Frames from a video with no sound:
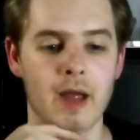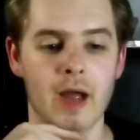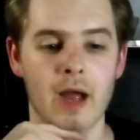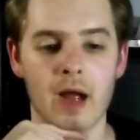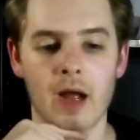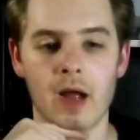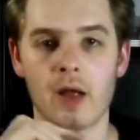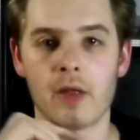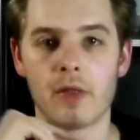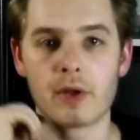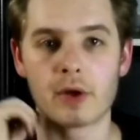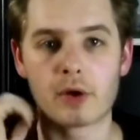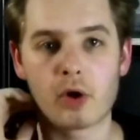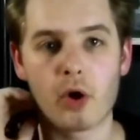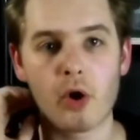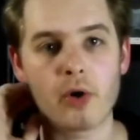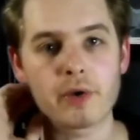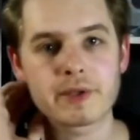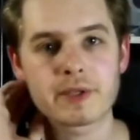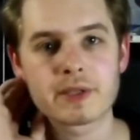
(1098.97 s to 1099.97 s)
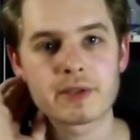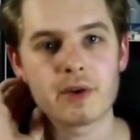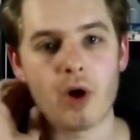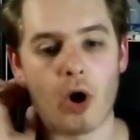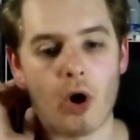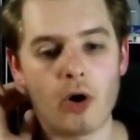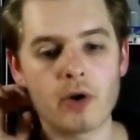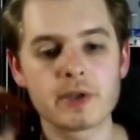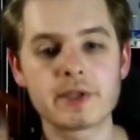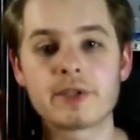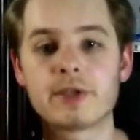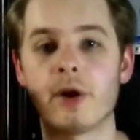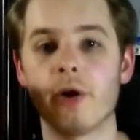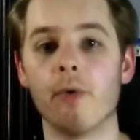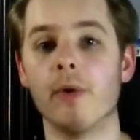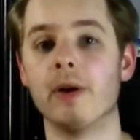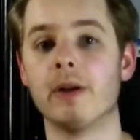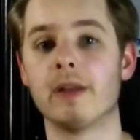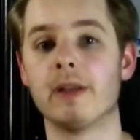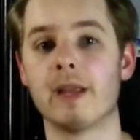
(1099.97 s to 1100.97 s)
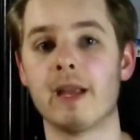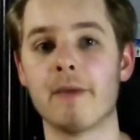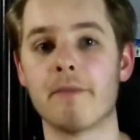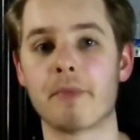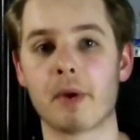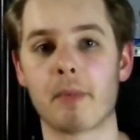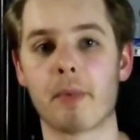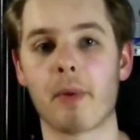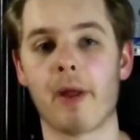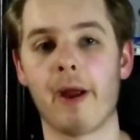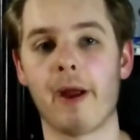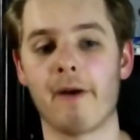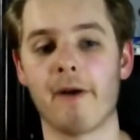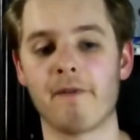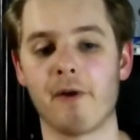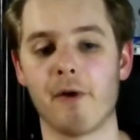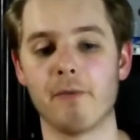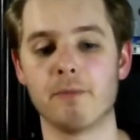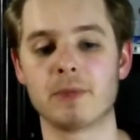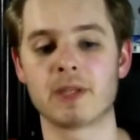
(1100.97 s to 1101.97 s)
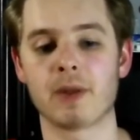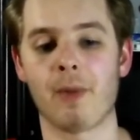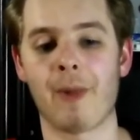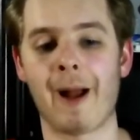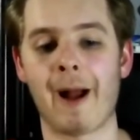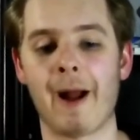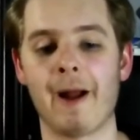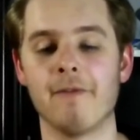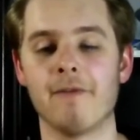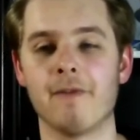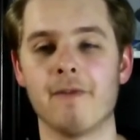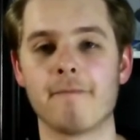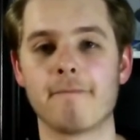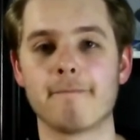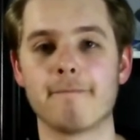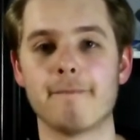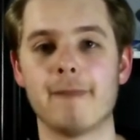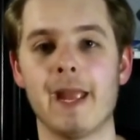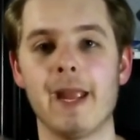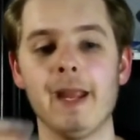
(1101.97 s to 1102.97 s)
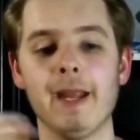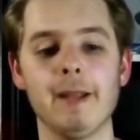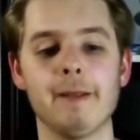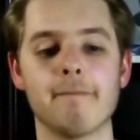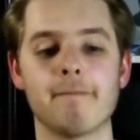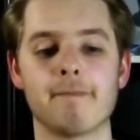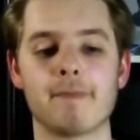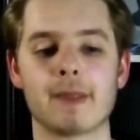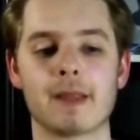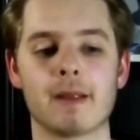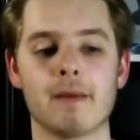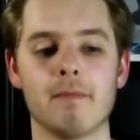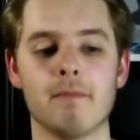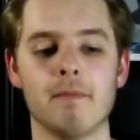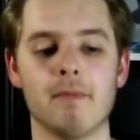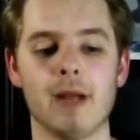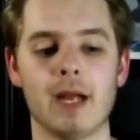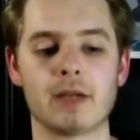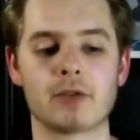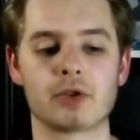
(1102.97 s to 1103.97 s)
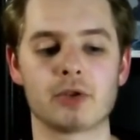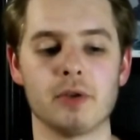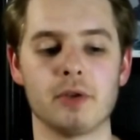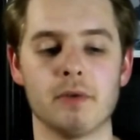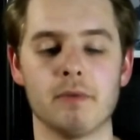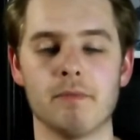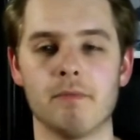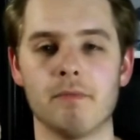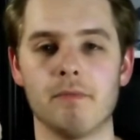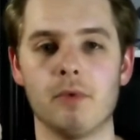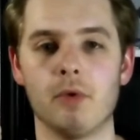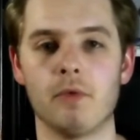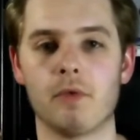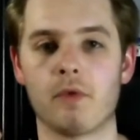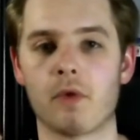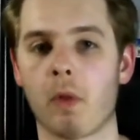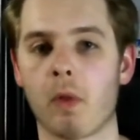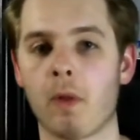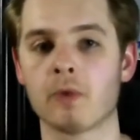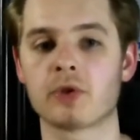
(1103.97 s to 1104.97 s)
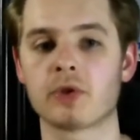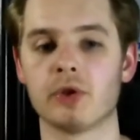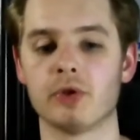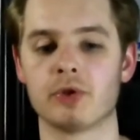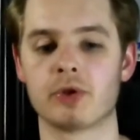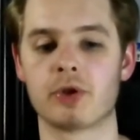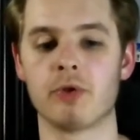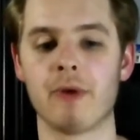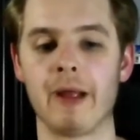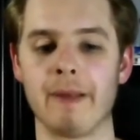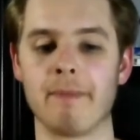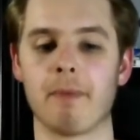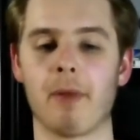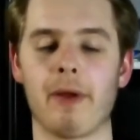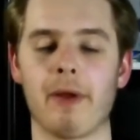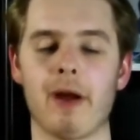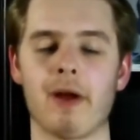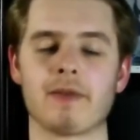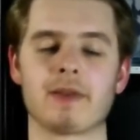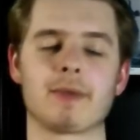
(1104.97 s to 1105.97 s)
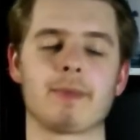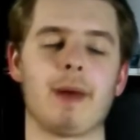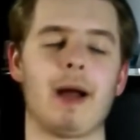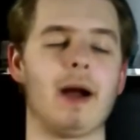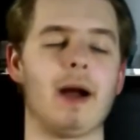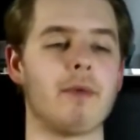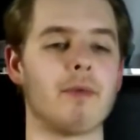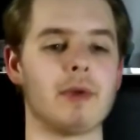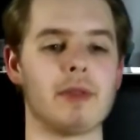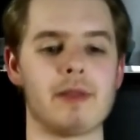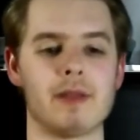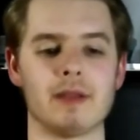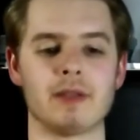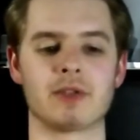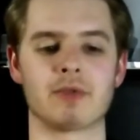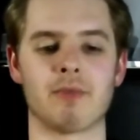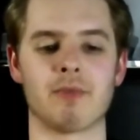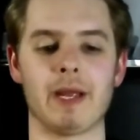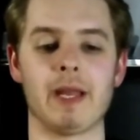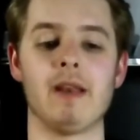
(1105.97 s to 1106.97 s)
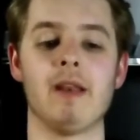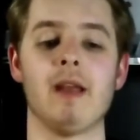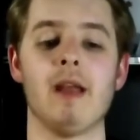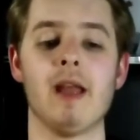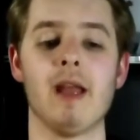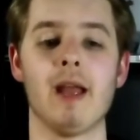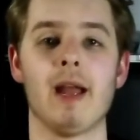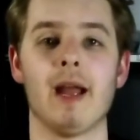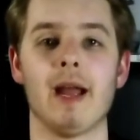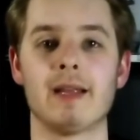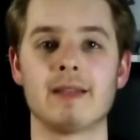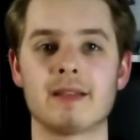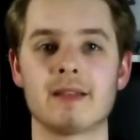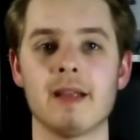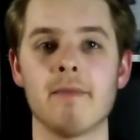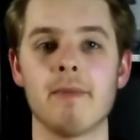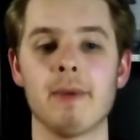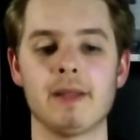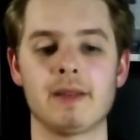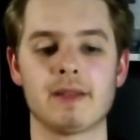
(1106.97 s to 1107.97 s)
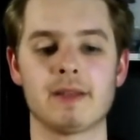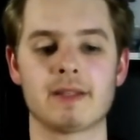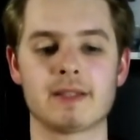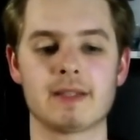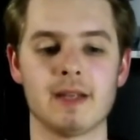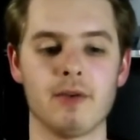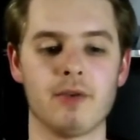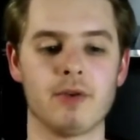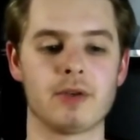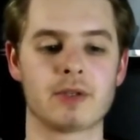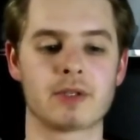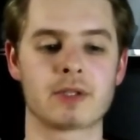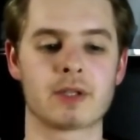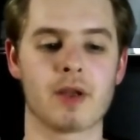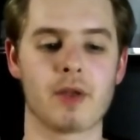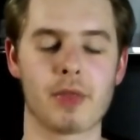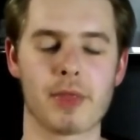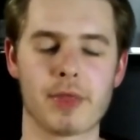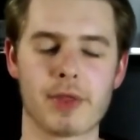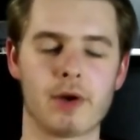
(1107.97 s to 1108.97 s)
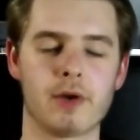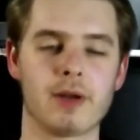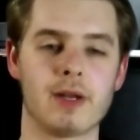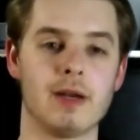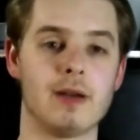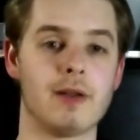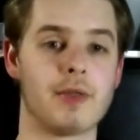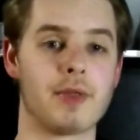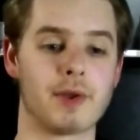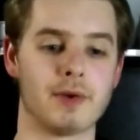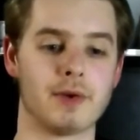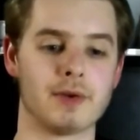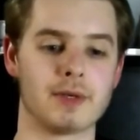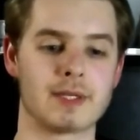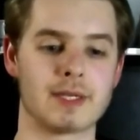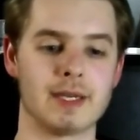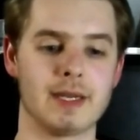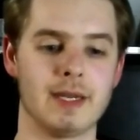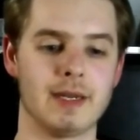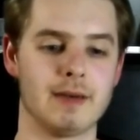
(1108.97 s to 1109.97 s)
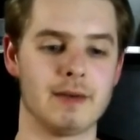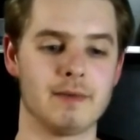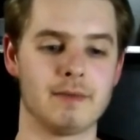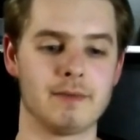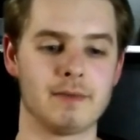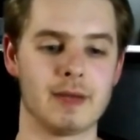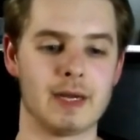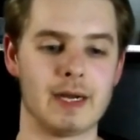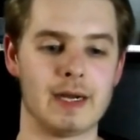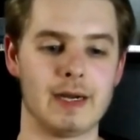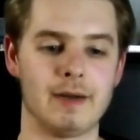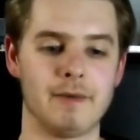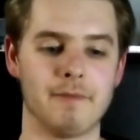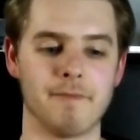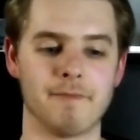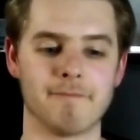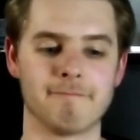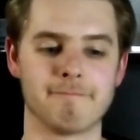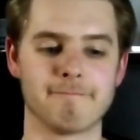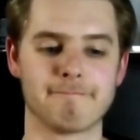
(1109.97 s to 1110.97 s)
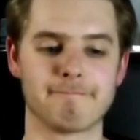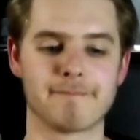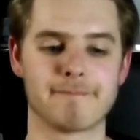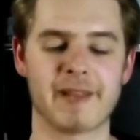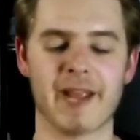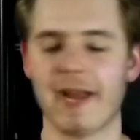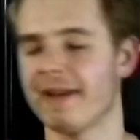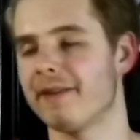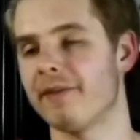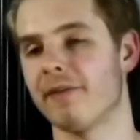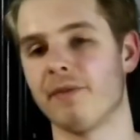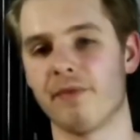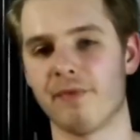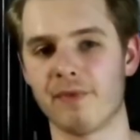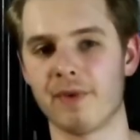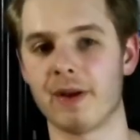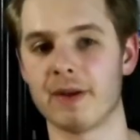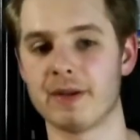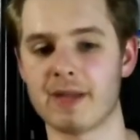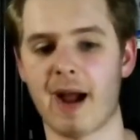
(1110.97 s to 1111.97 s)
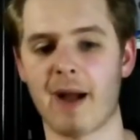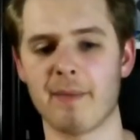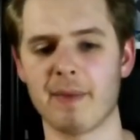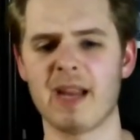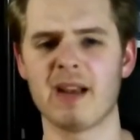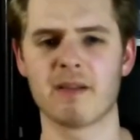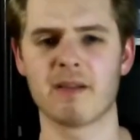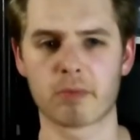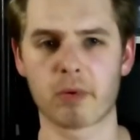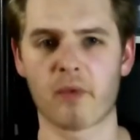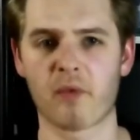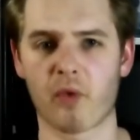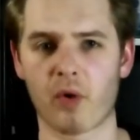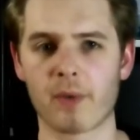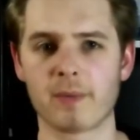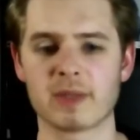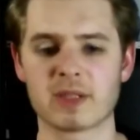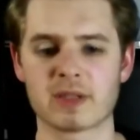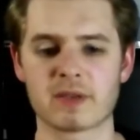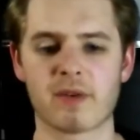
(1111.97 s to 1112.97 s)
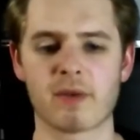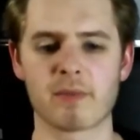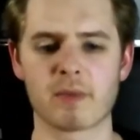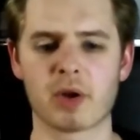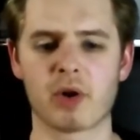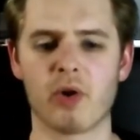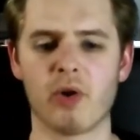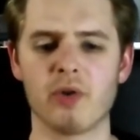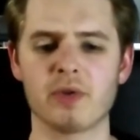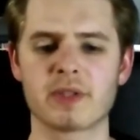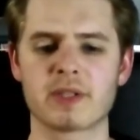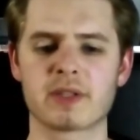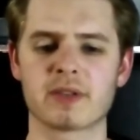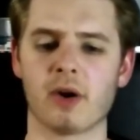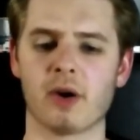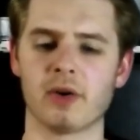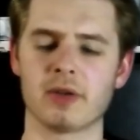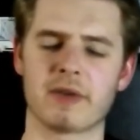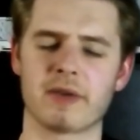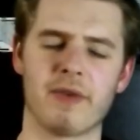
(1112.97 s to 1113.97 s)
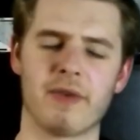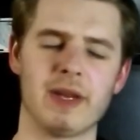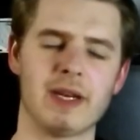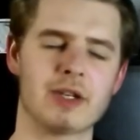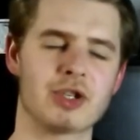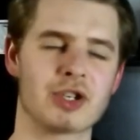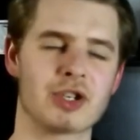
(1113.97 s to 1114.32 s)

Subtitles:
The Colts also keep their playoff hopes alive. They actually move closer to a playoff spot with this win as they beat the Steelers 30-13. Kind of a dominating performance from the Colts start to finish.